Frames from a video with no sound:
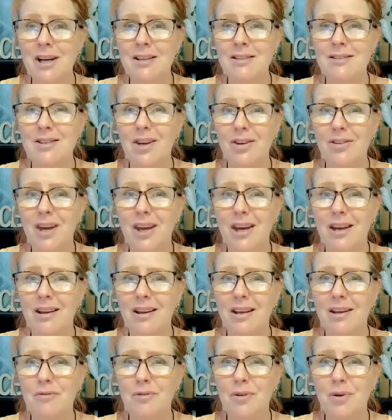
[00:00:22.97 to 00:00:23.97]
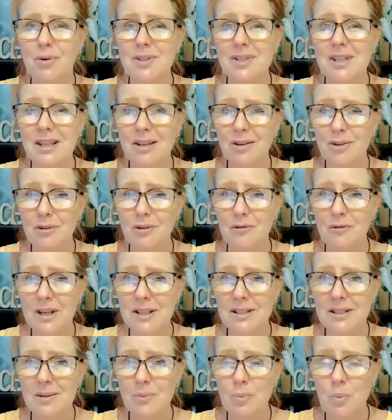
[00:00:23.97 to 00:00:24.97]
so that if you're sitting on the
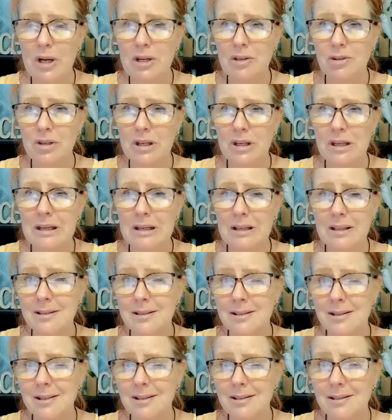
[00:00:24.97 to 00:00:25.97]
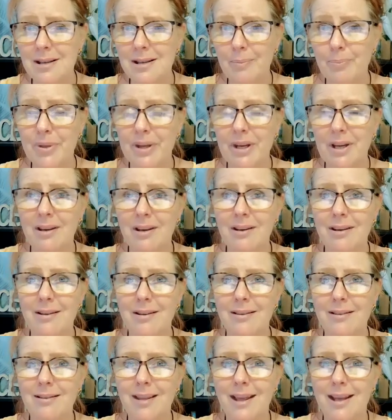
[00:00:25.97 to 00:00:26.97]
fence and wondering, is this something
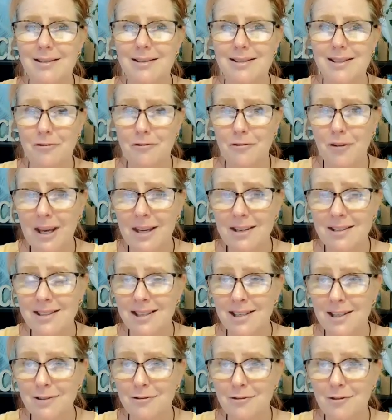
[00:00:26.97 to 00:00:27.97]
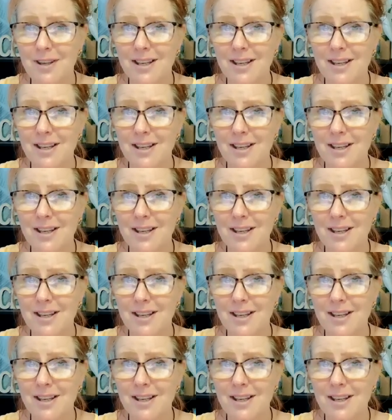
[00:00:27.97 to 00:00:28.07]
that's effective?